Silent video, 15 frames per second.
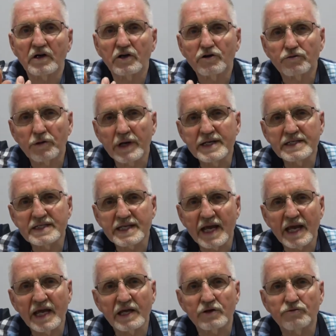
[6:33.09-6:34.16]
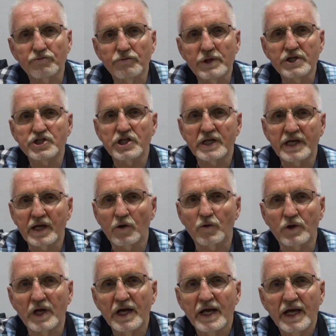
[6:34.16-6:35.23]
Christ's hand reaching out,
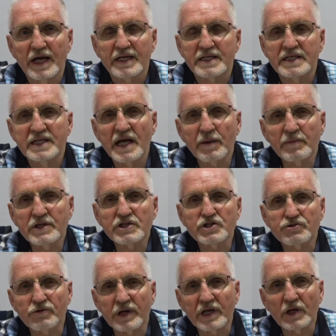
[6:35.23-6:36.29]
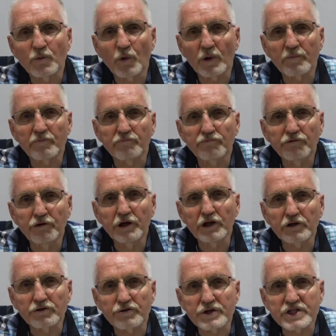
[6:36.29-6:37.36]
demonstrating what
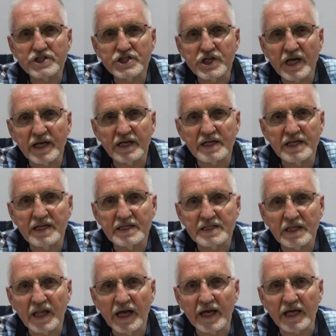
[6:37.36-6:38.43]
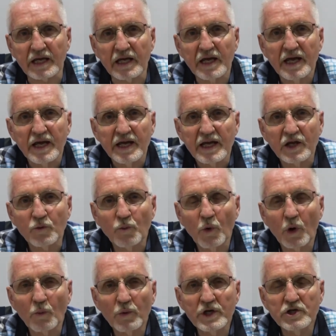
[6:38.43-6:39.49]
real Christianity is like in
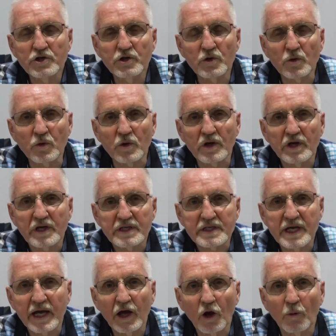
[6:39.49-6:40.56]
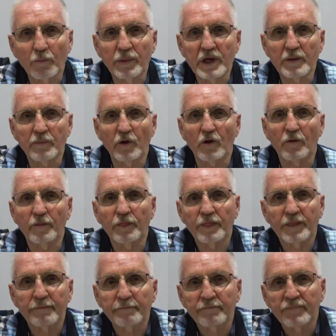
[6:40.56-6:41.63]
what we do to help people.
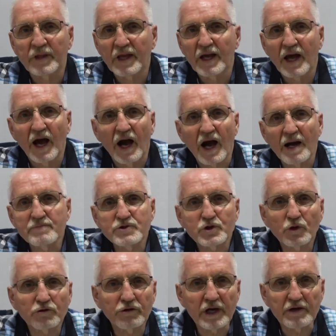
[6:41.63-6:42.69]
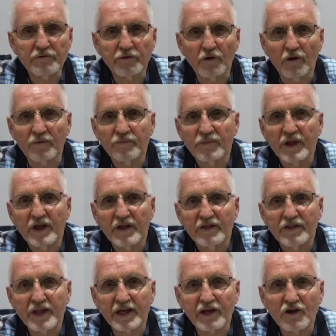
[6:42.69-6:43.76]
I'm so grateful
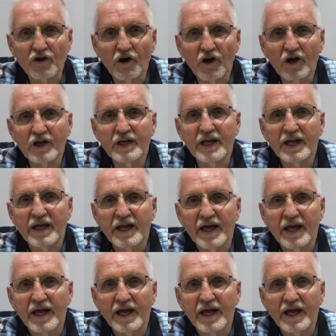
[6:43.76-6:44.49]
that God